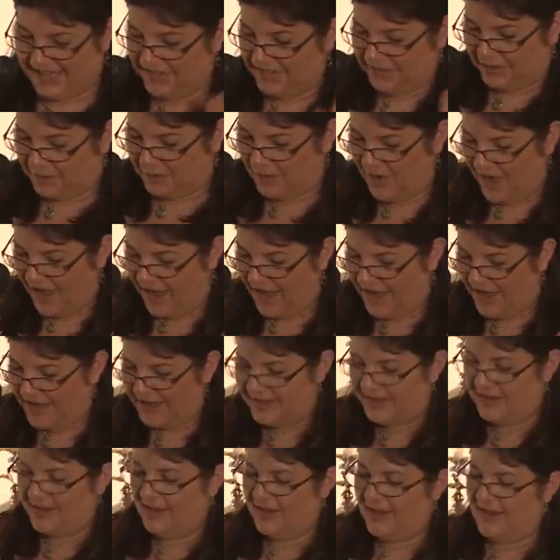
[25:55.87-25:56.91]
either
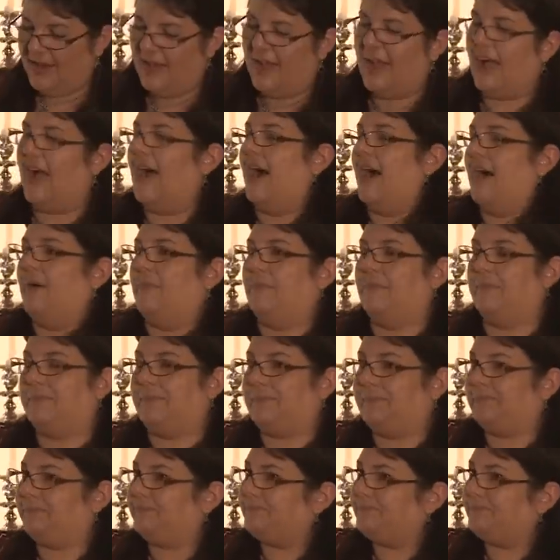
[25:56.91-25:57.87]
one. Um,